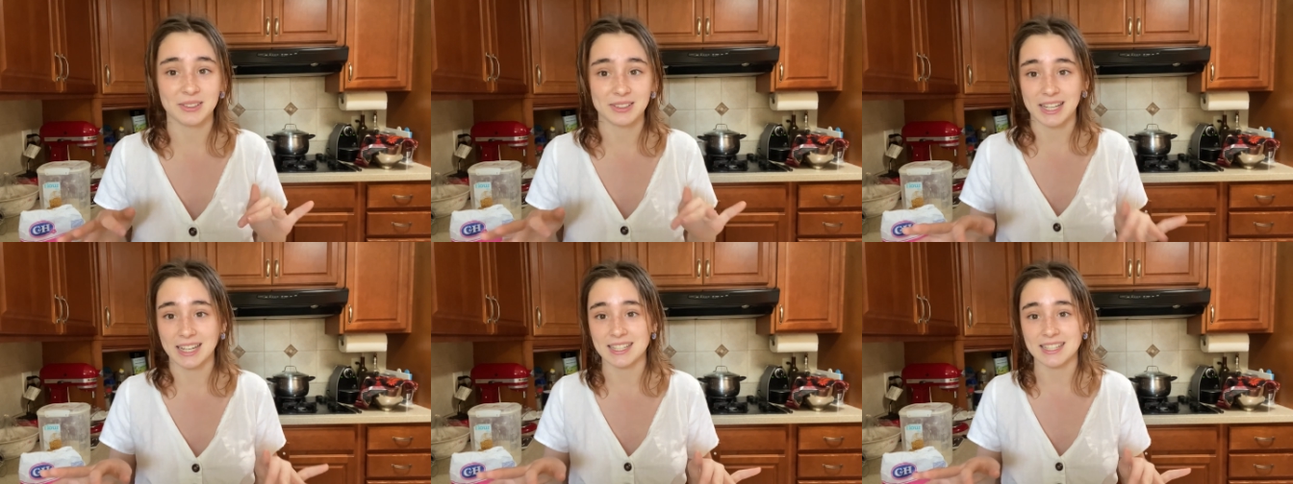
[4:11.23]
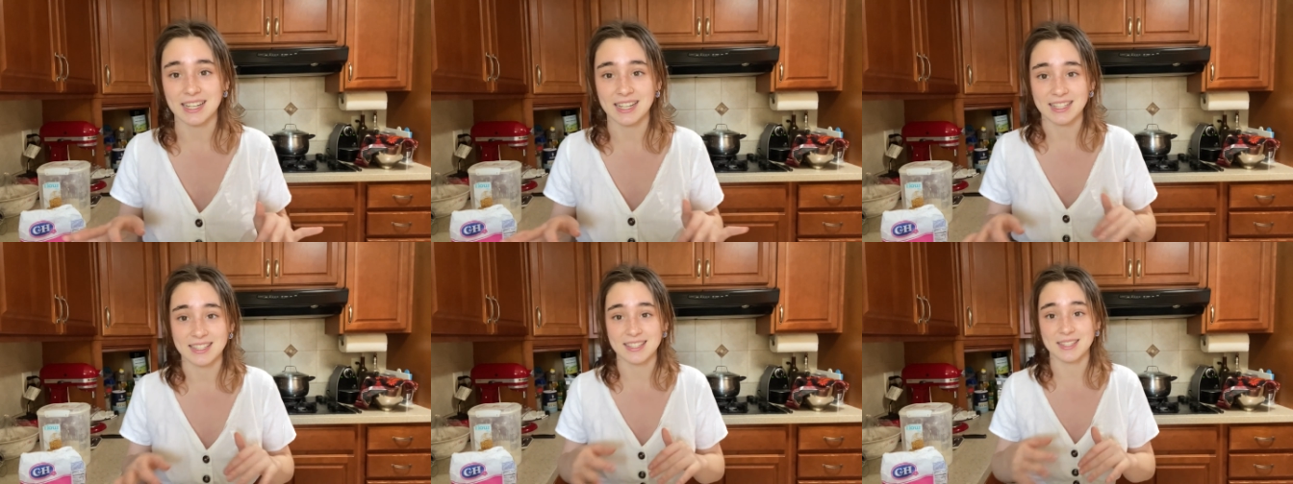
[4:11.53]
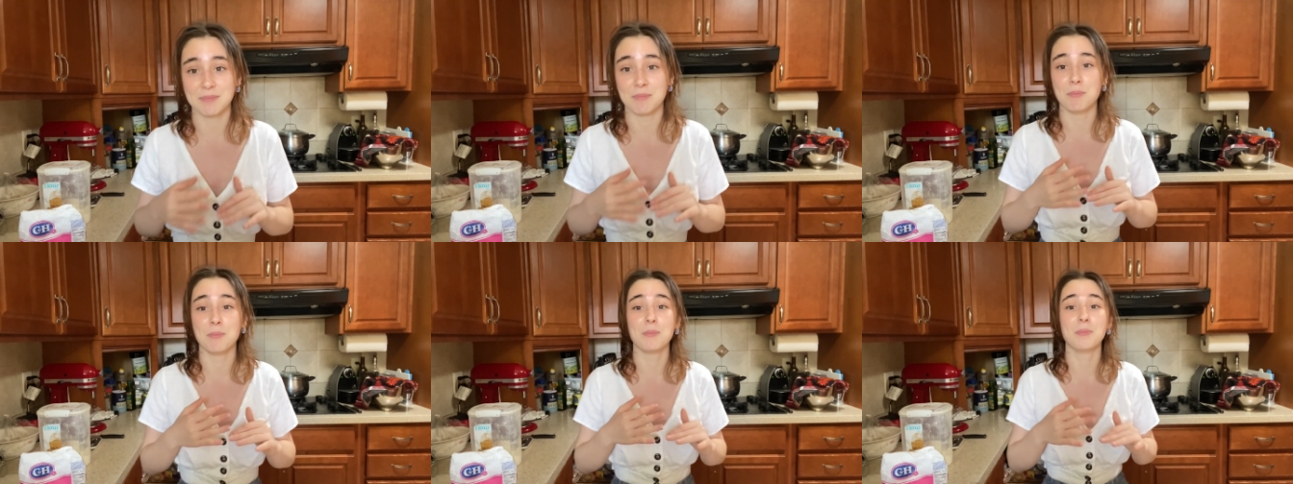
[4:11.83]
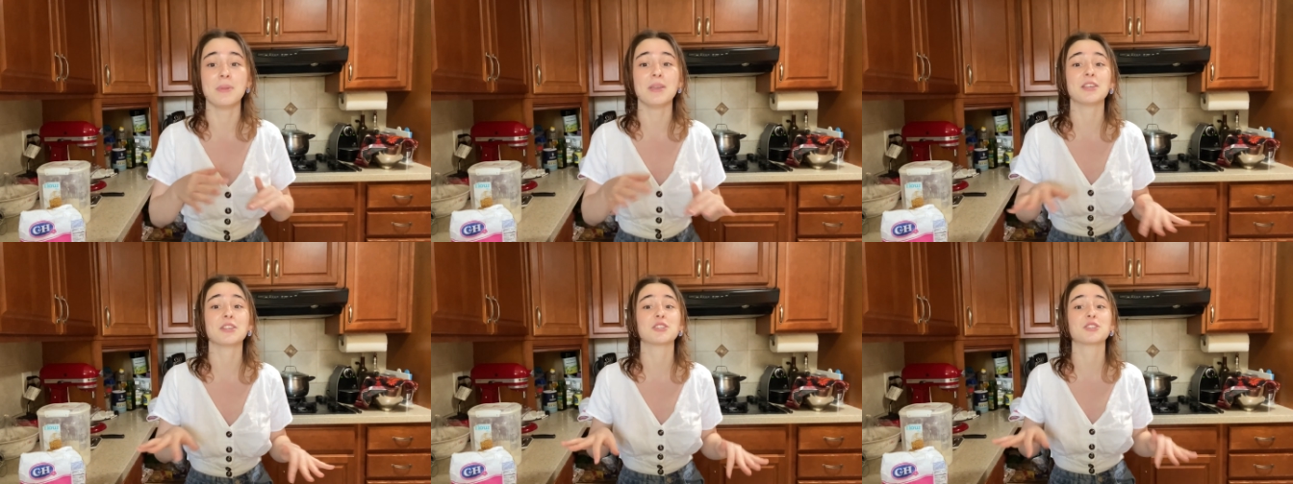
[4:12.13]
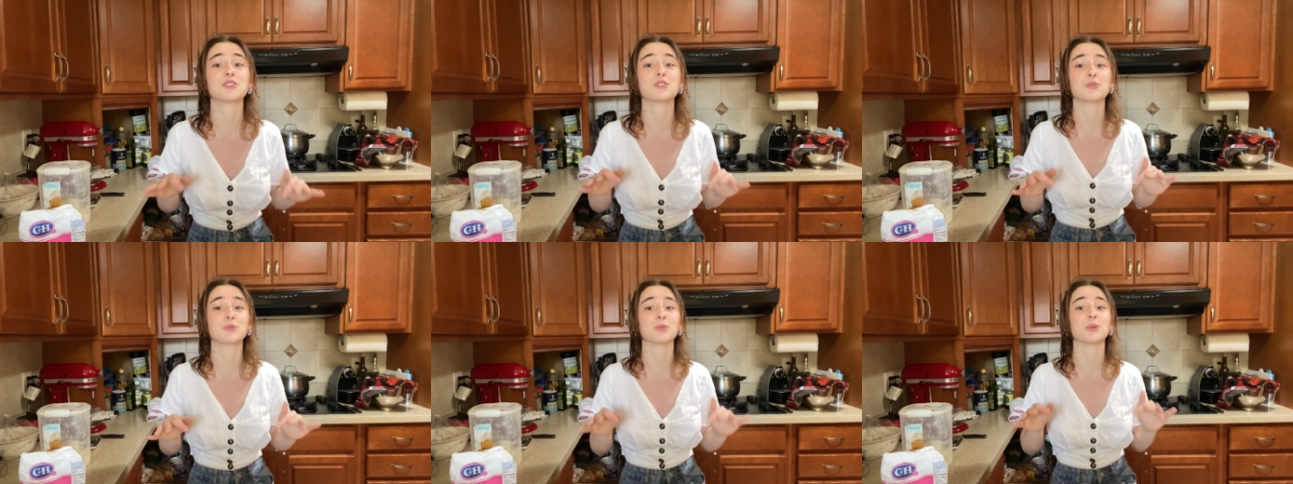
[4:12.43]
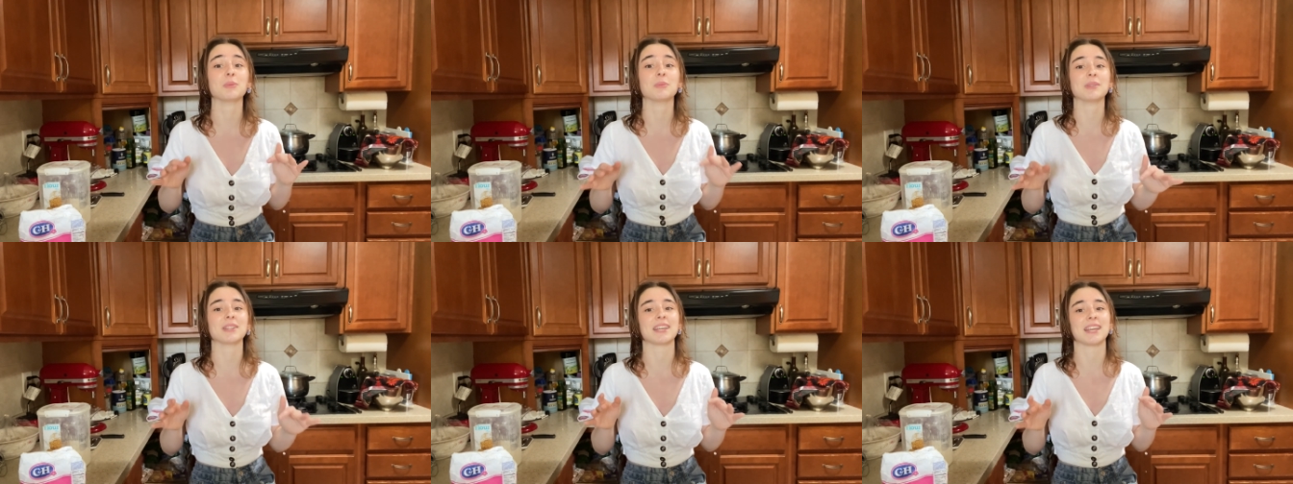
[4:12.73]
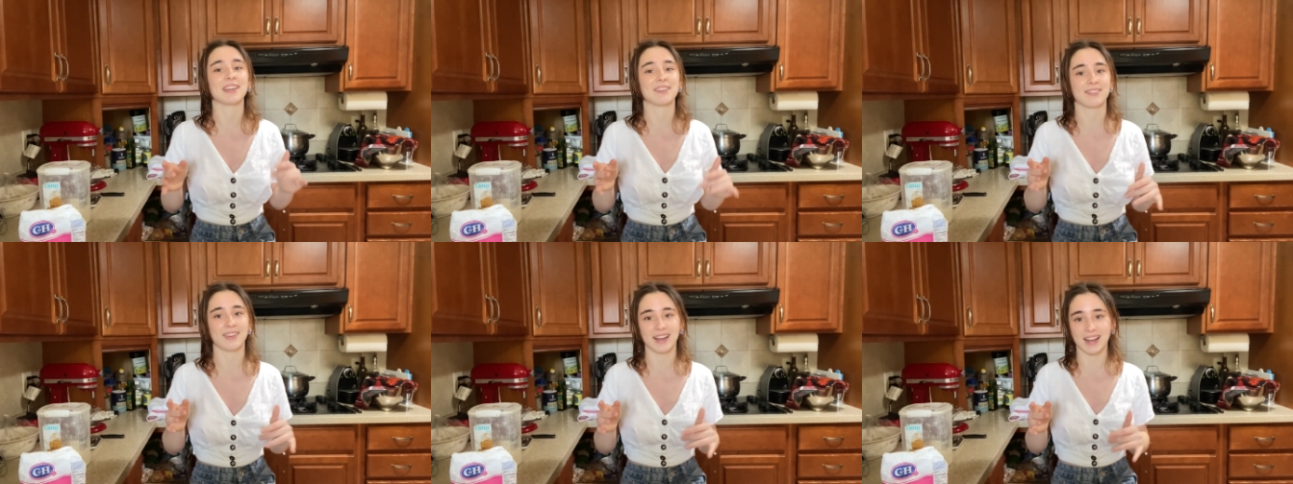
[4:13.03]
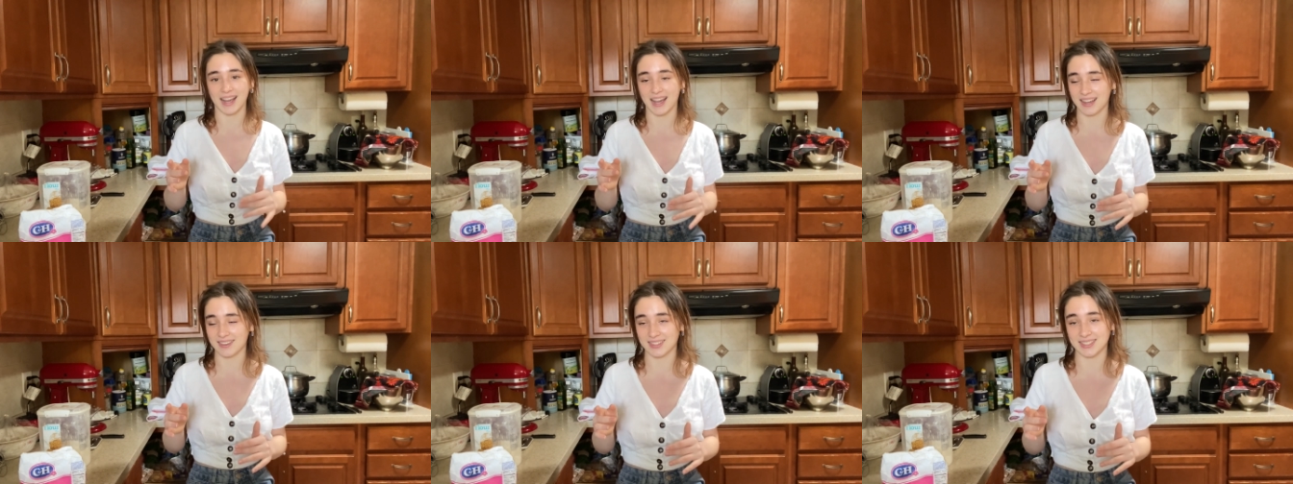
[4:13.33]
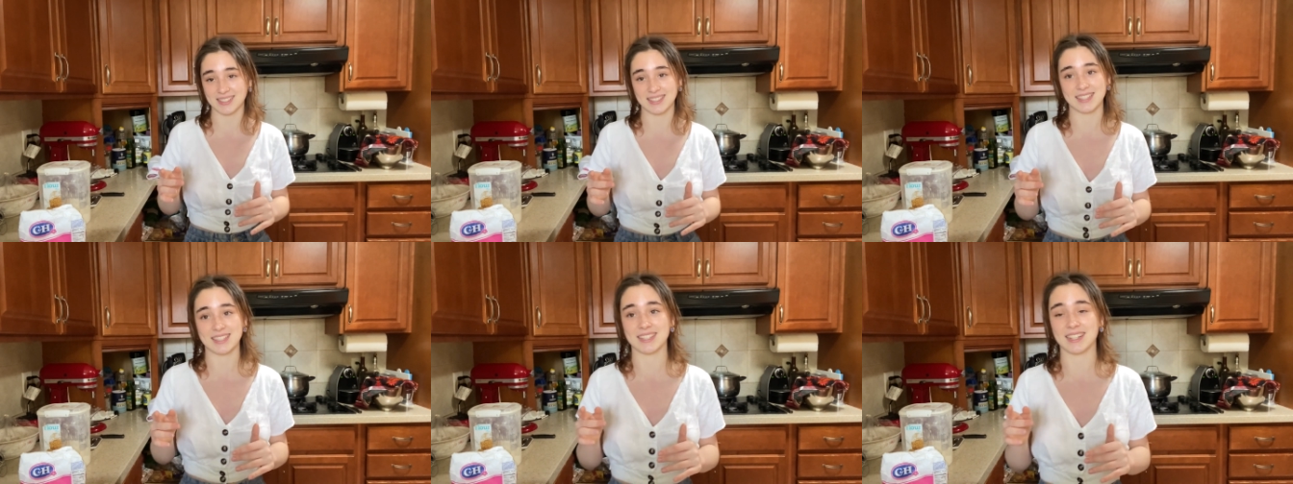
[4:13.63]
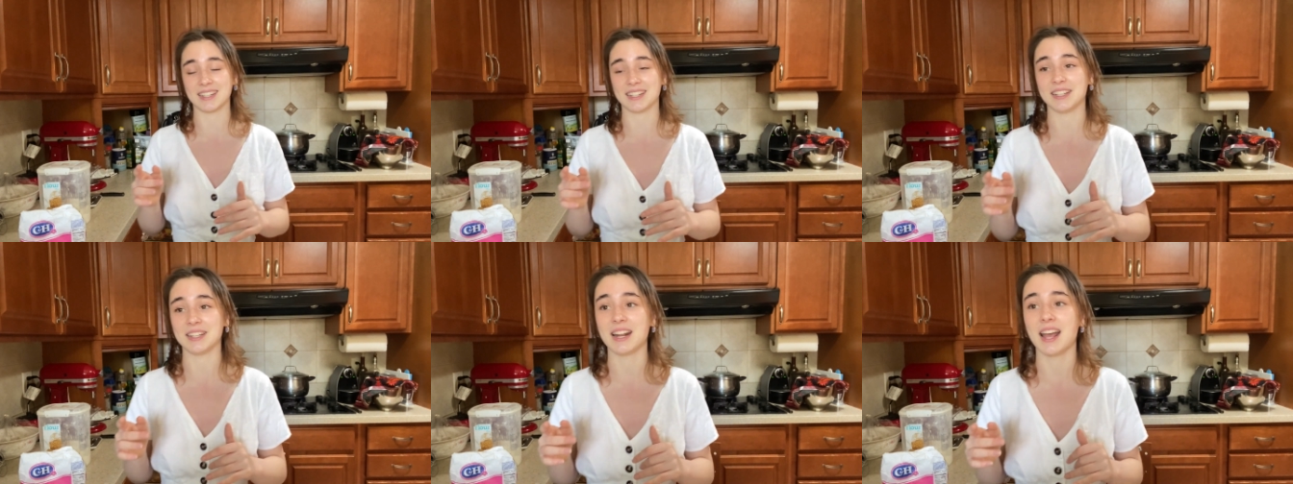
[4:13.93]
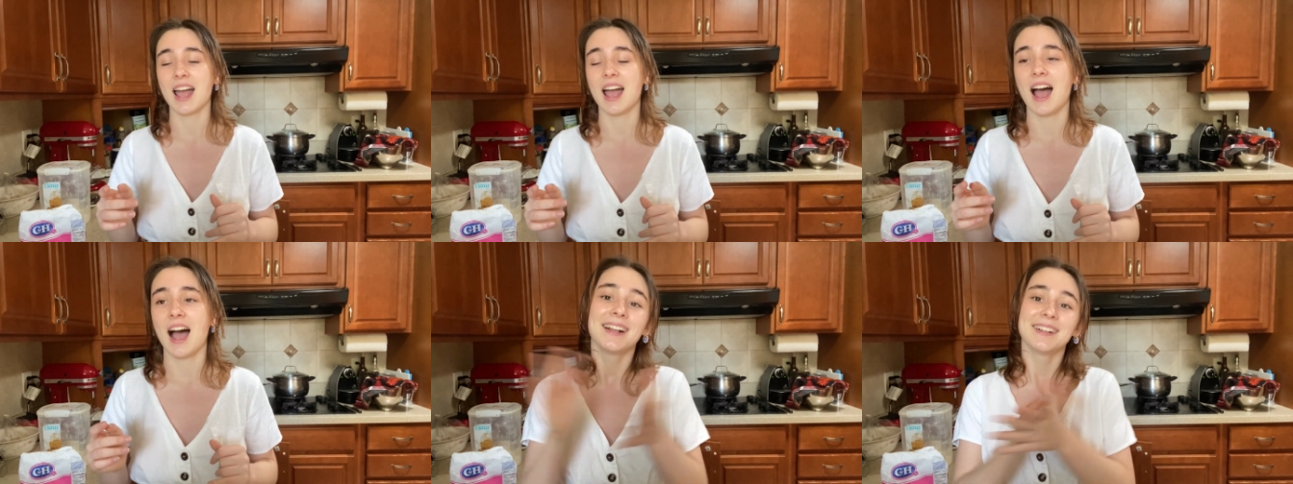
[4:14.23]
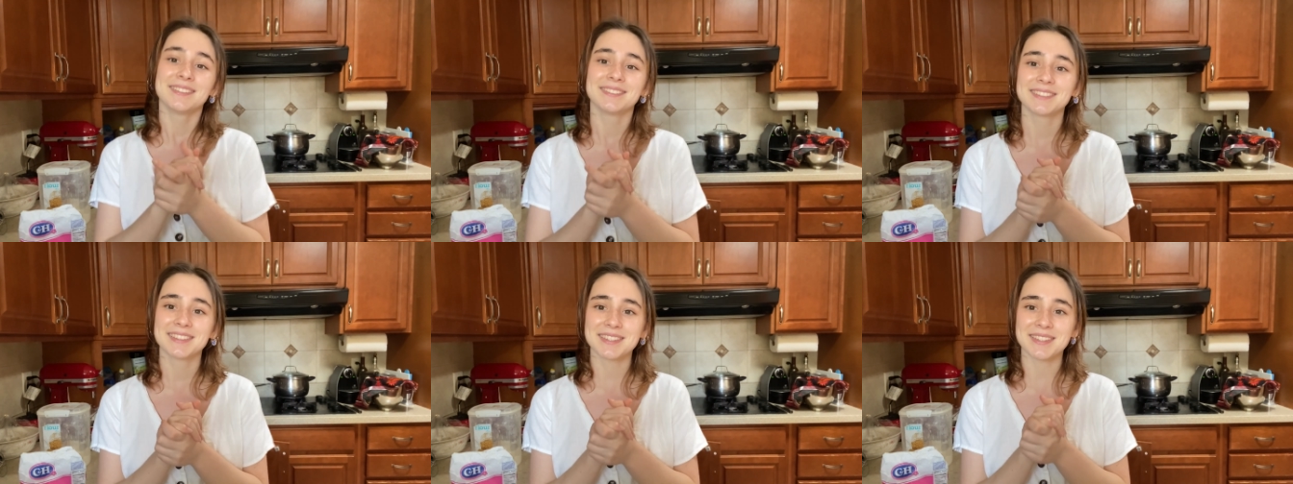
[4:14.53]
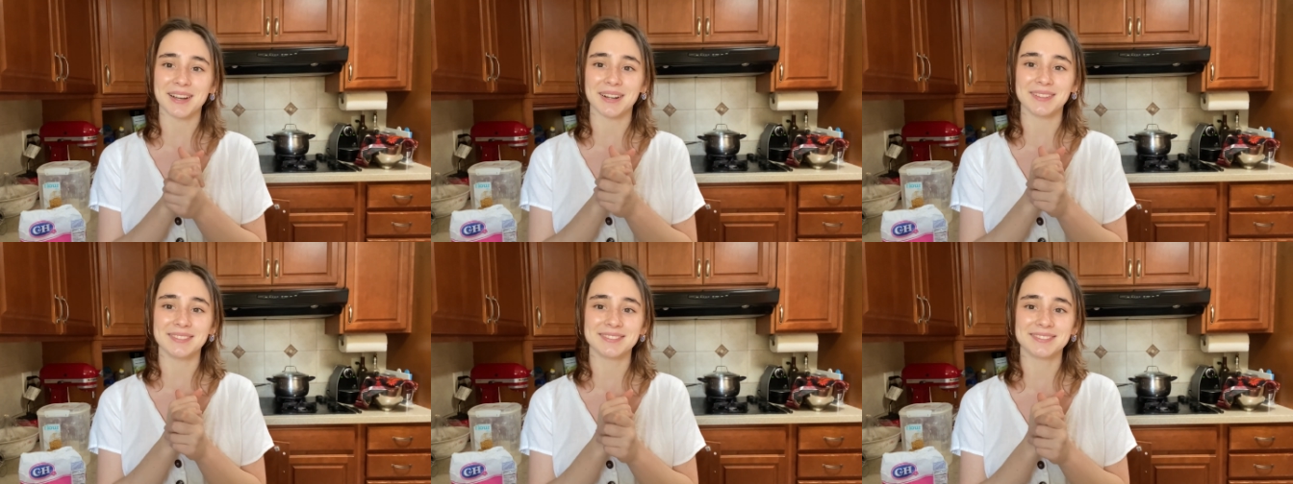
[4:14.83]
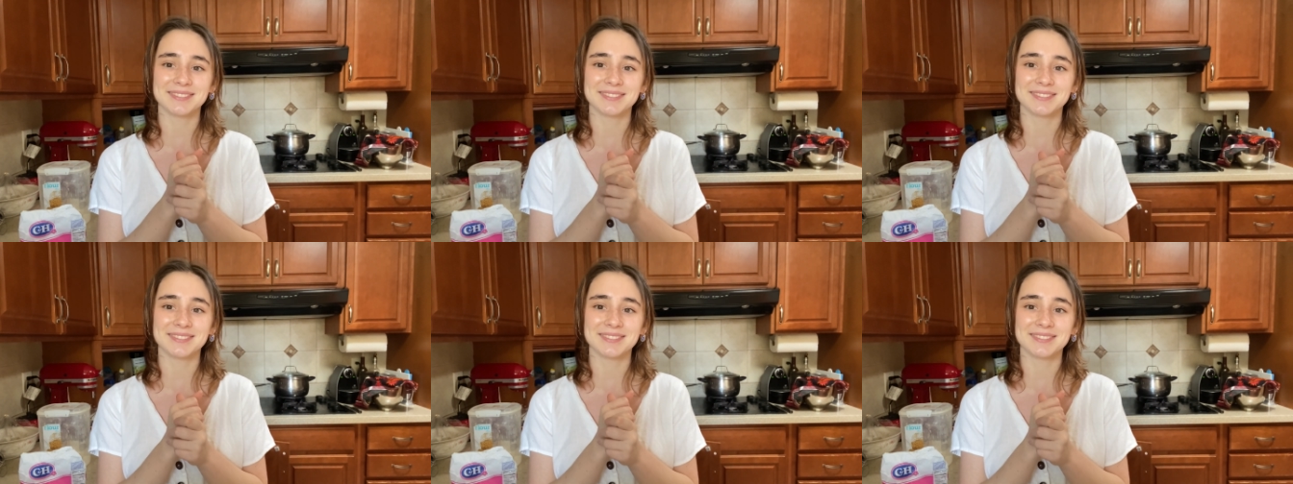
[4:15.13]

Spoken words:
that test miserably if I hadn't studied. So,